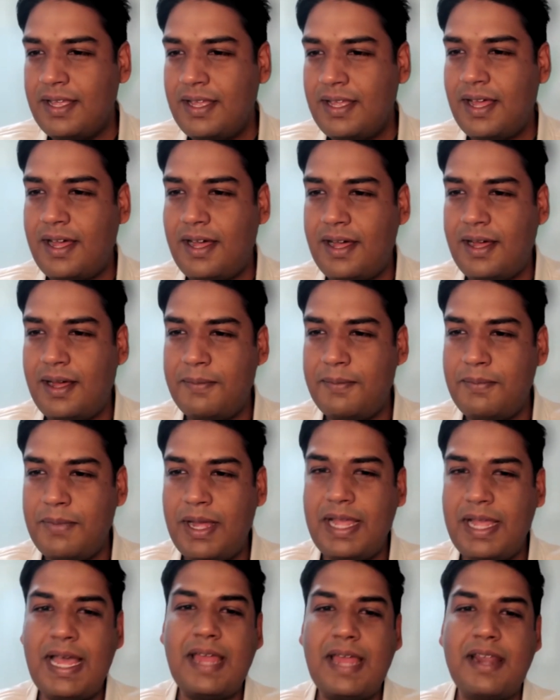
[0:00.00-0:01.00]

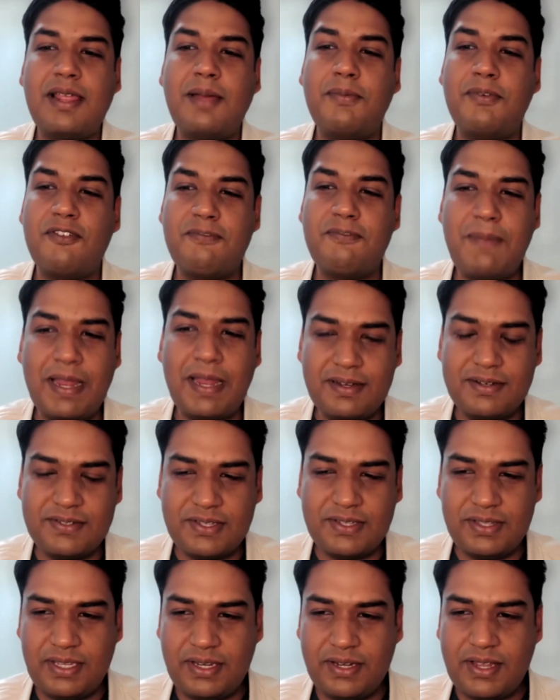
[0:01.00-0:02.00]
I had a couple of patents
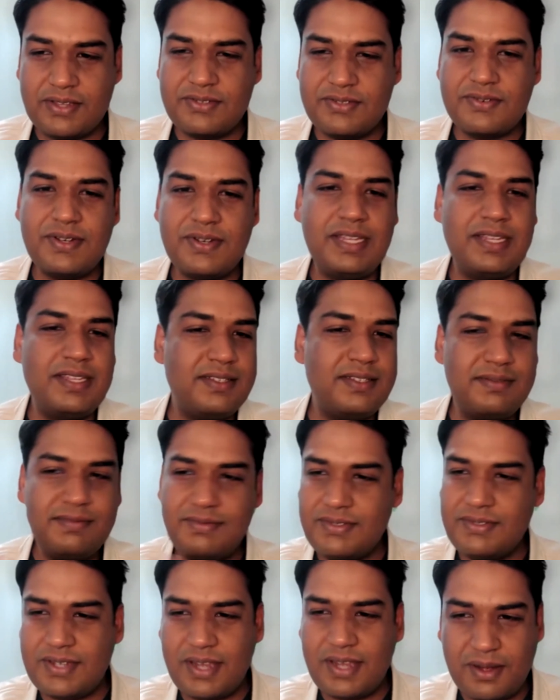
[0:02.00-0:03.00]
in the industry,
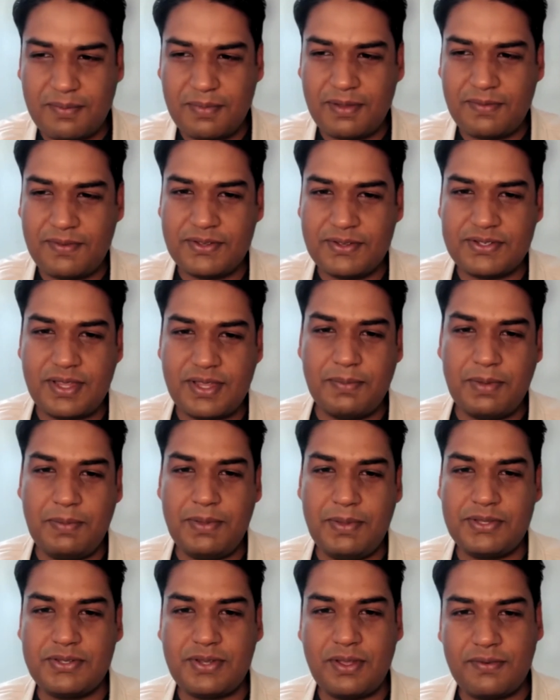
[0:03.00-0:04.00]
started my first company
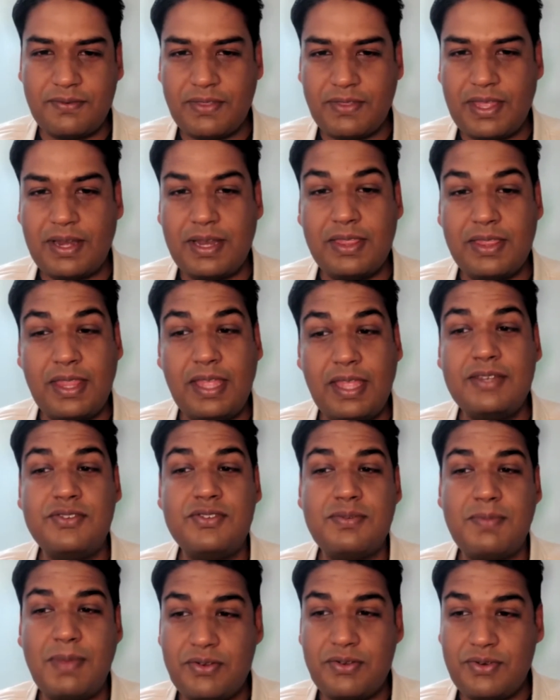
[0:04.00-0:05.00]
based off of that. And then
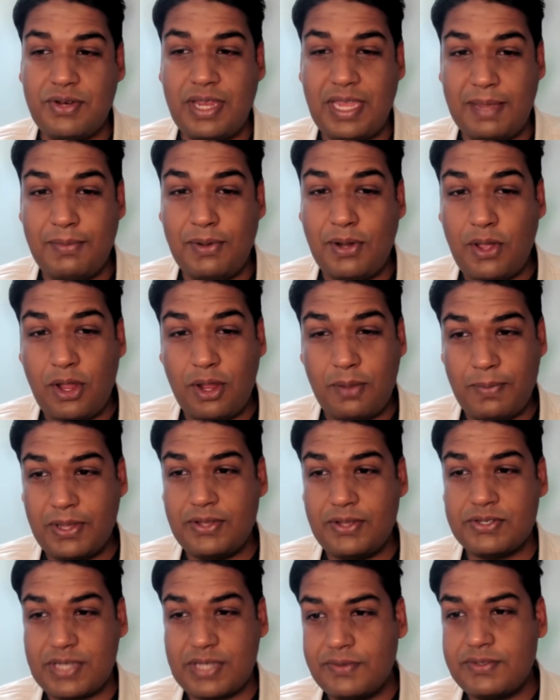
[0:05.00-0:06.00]
Gmetri came along
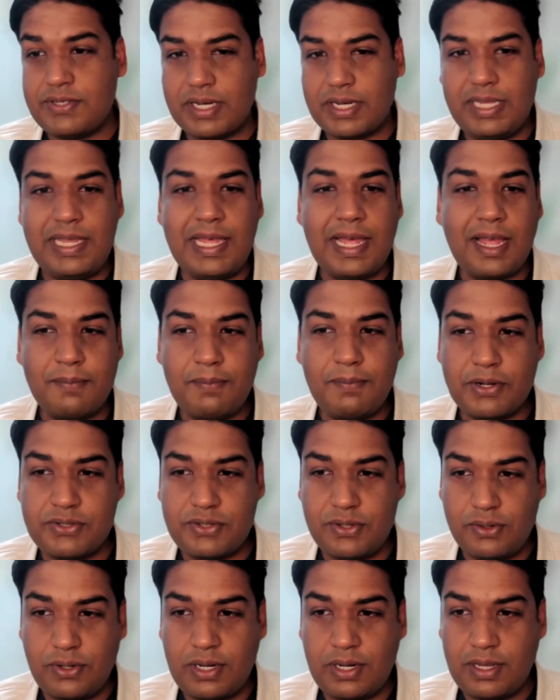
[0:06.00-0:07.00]
because I was at EAG
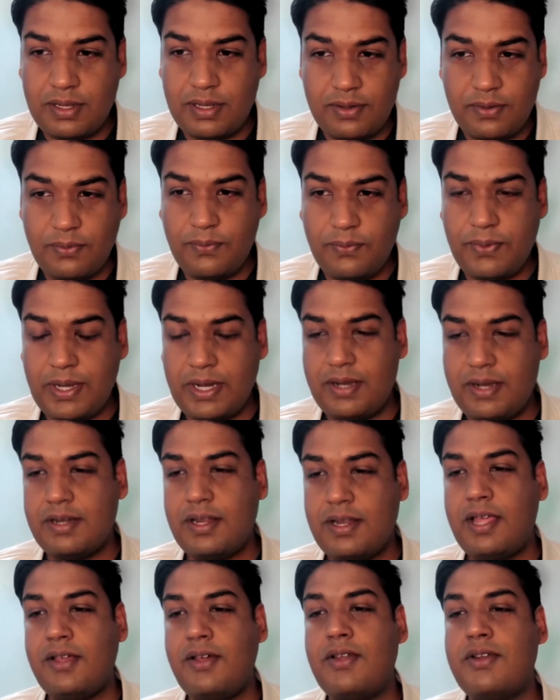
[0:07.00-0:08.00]
Barcelona, where
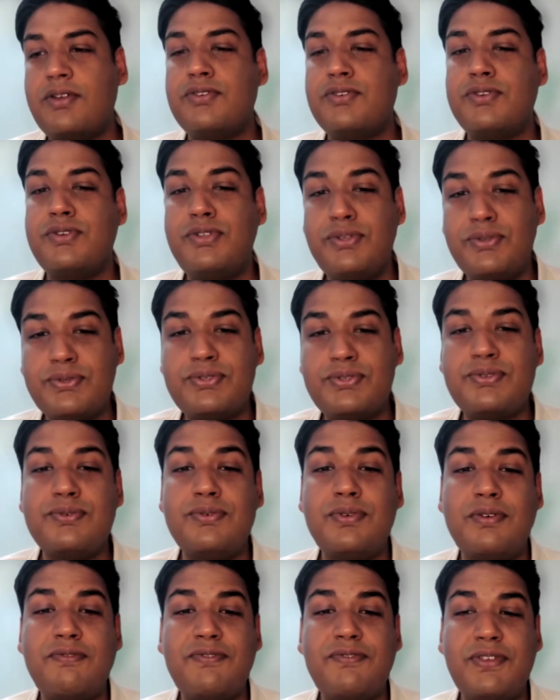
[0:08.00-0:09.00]
I got introduced
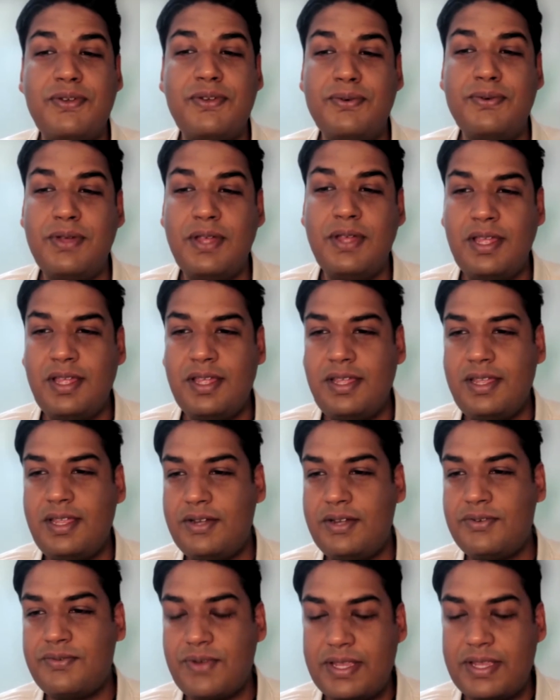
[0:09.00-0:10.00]
to a few
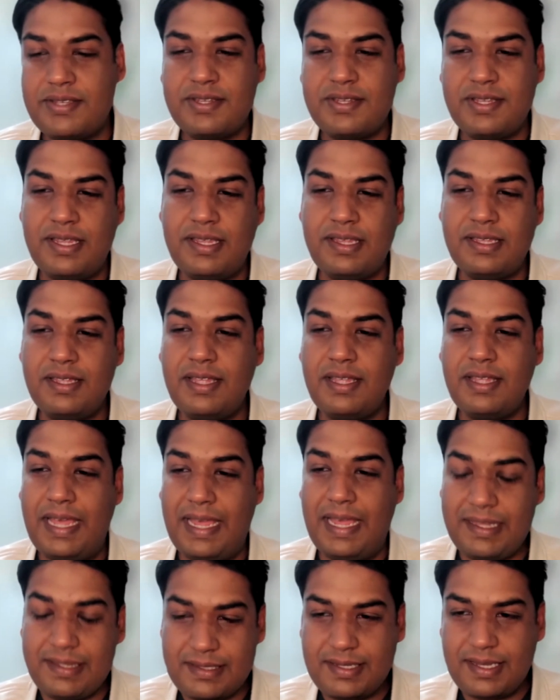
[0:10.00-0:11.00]
interesting
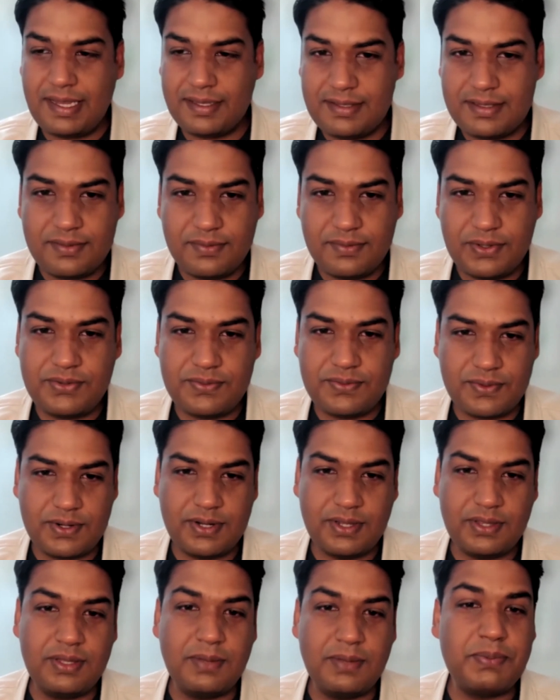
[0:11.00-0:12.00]
headsets, which were
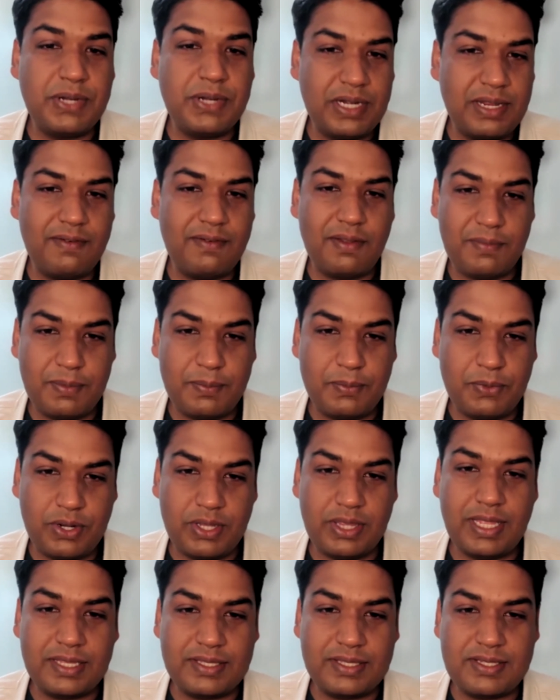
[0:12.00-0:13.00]
in the pre-developer mode at
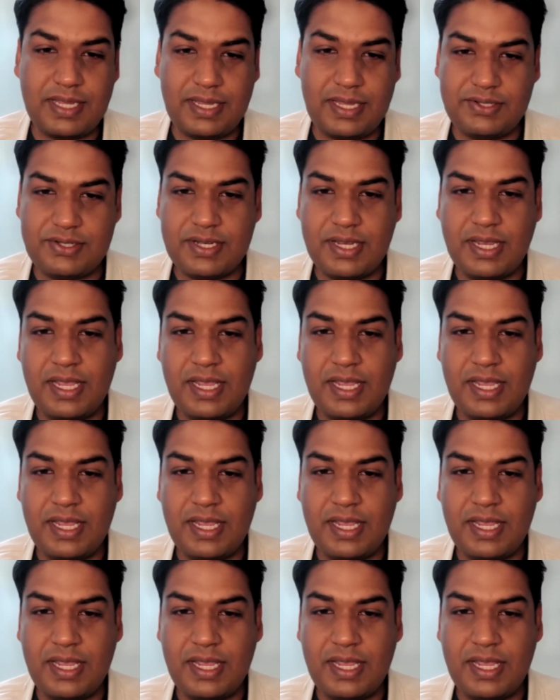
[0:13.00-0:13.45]
that stage.